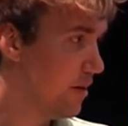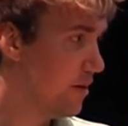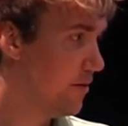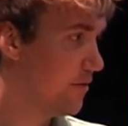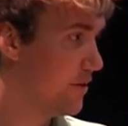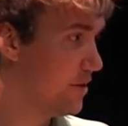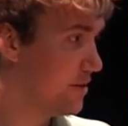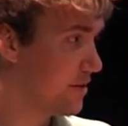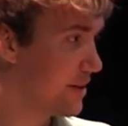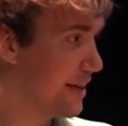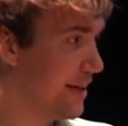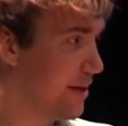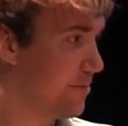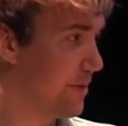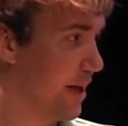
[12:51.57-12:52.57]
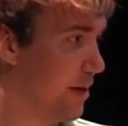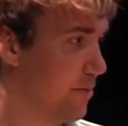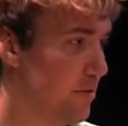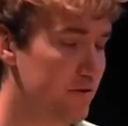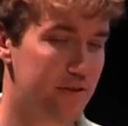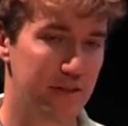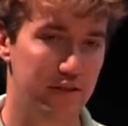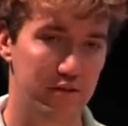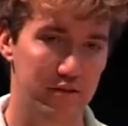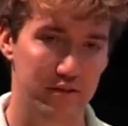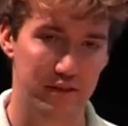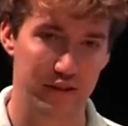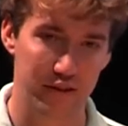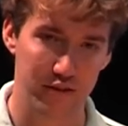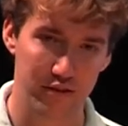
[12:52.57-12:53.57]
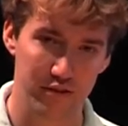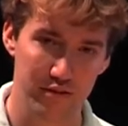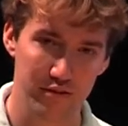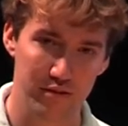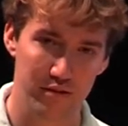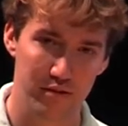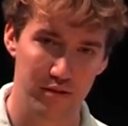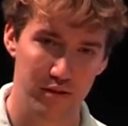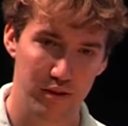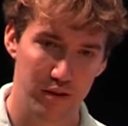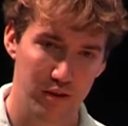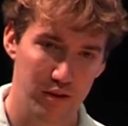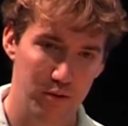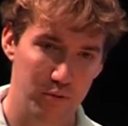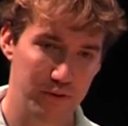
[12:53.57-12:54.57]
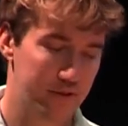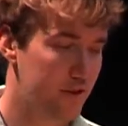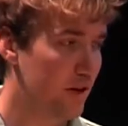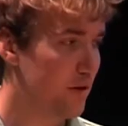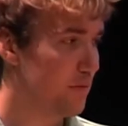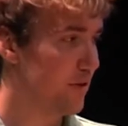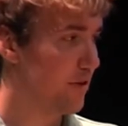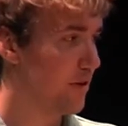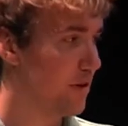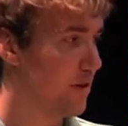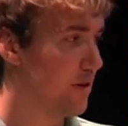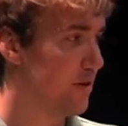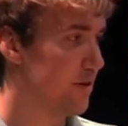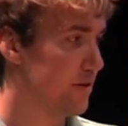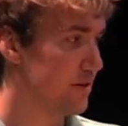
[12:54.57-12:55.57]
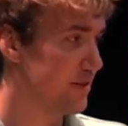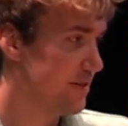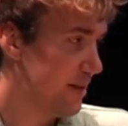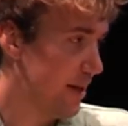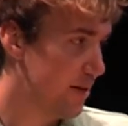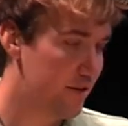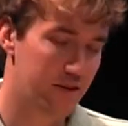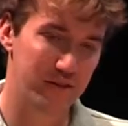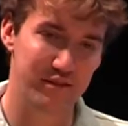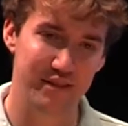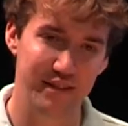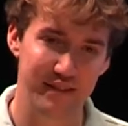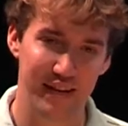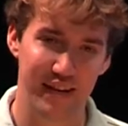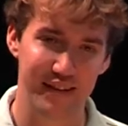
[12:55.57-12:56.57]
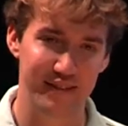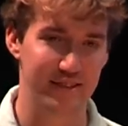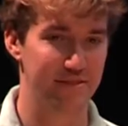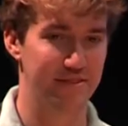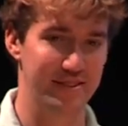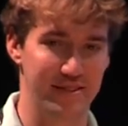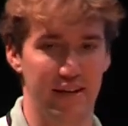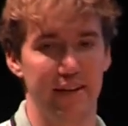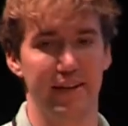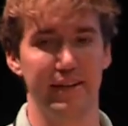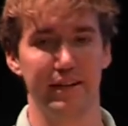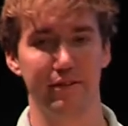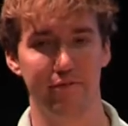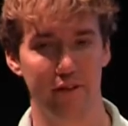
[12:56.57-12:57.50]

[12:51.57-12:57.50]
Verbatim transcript: First, key updatable digital signatures. We start with our standard syntax of assigning and